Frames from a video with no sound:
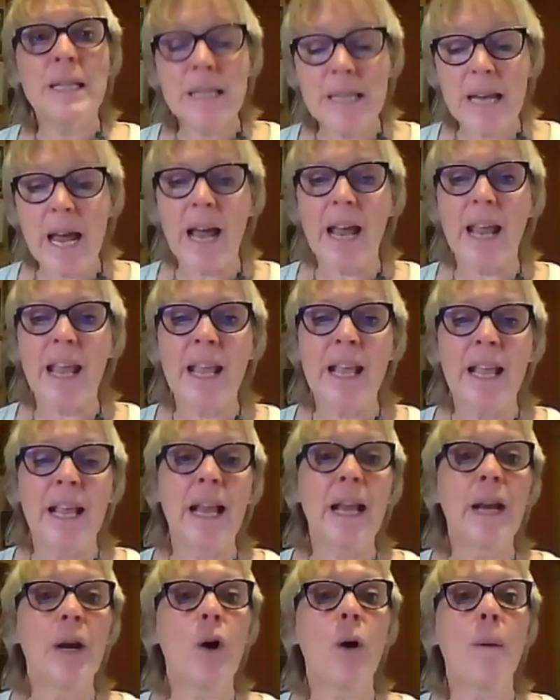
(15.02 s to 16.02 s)
Today,
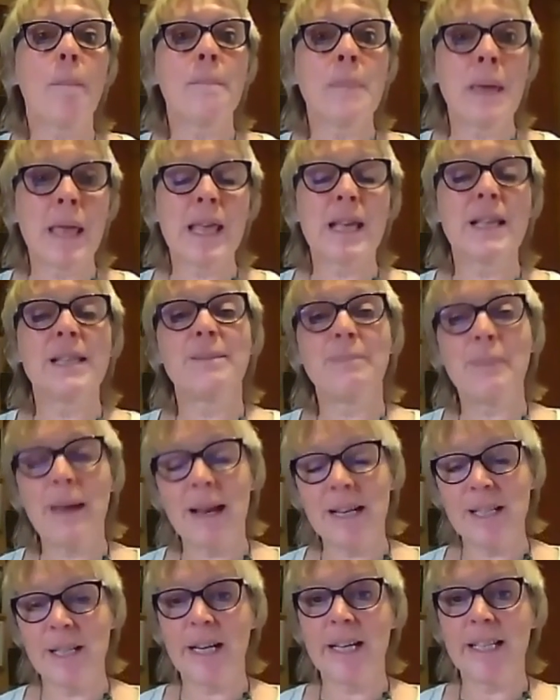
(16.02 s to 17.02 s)
in our Maker's
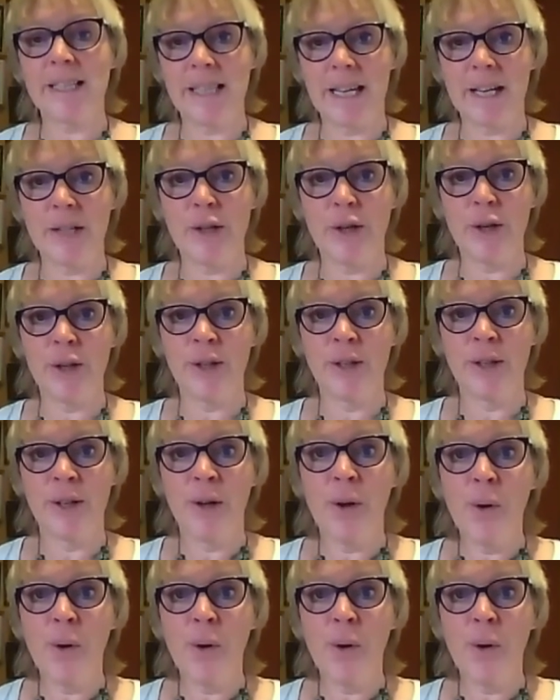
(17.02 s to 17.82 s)
Magic session,